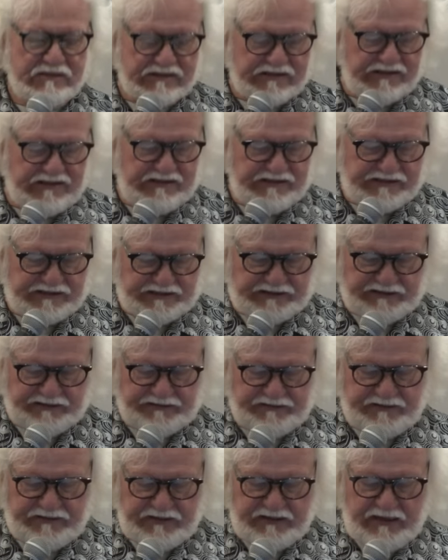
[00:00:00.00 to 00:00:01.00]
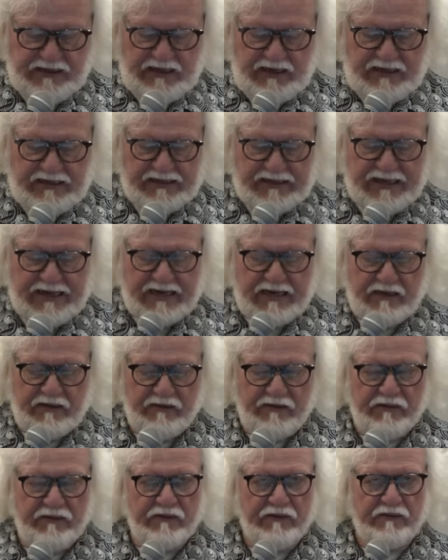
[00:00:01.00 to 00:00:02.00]
season.
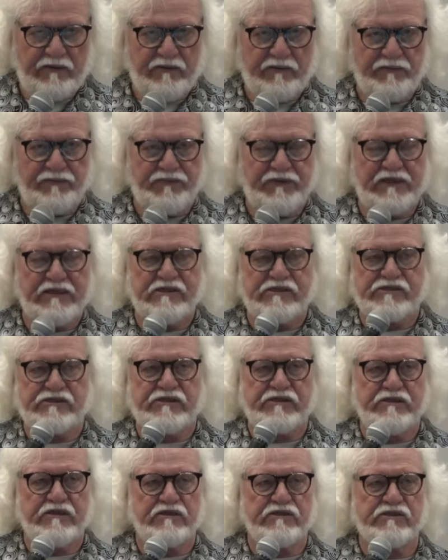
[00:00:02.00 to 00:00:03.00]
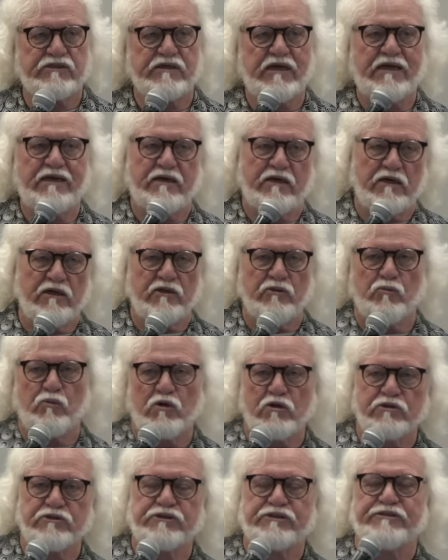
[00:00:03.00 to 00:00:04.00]
Now, this is, in other
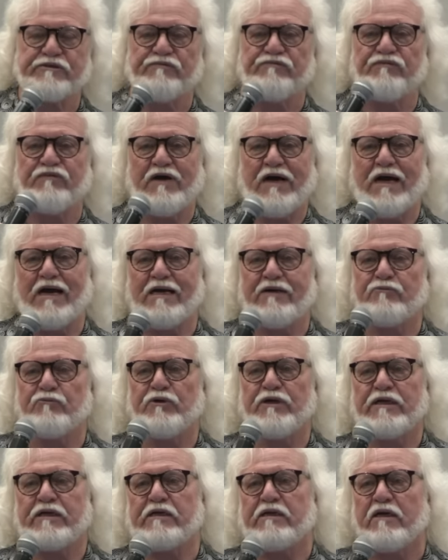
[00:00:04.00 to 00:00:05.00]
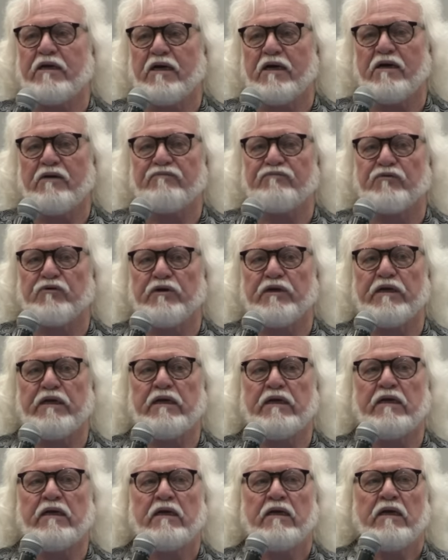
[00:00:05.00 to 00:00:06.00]
words, divine
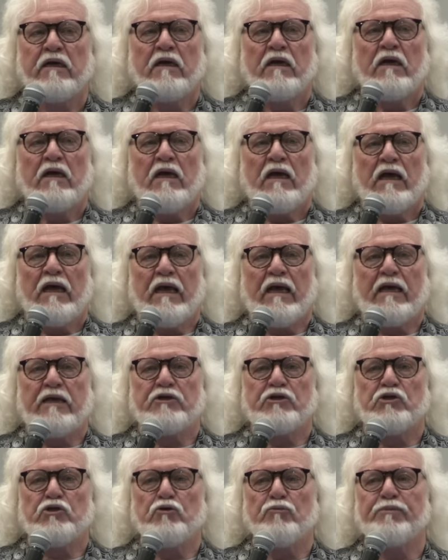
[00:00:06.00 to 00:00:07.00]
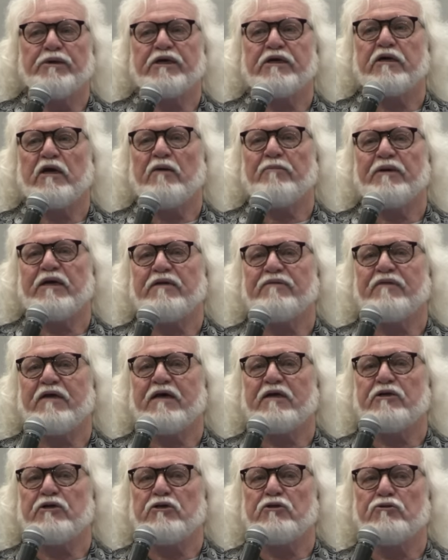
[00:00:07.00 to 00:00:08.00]
recovery. And you becoming
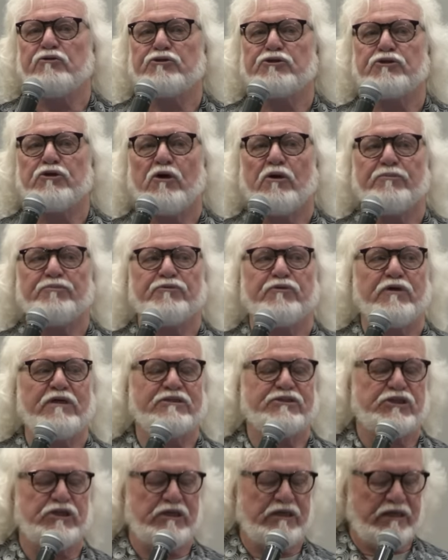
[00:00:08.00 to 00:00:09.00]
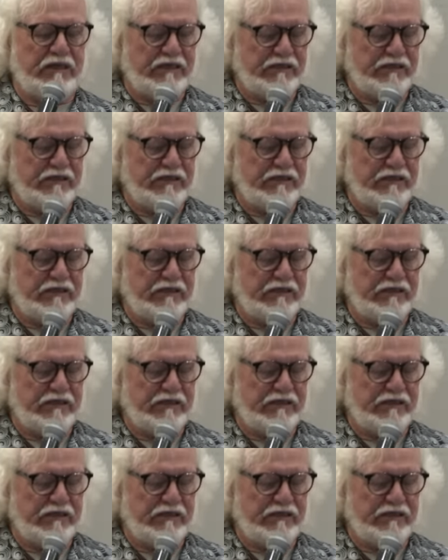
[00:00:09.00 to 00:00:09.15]
that new sharp threshing